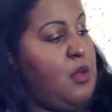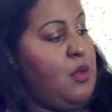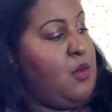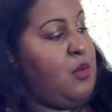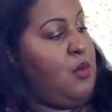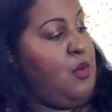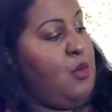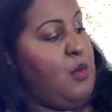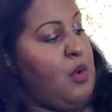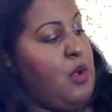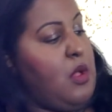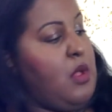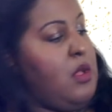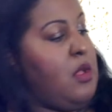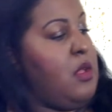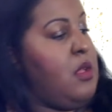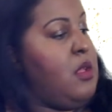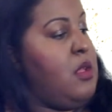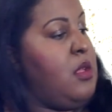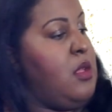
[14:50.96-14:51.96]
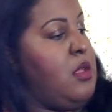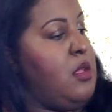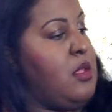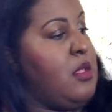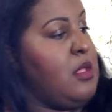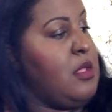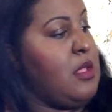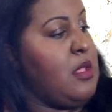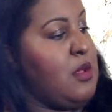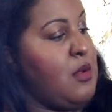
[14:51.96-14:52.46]
Ooh, oh,
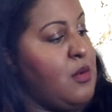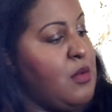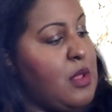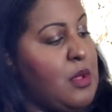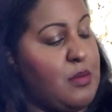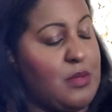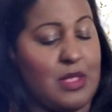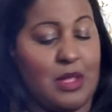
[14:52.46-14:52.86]
that was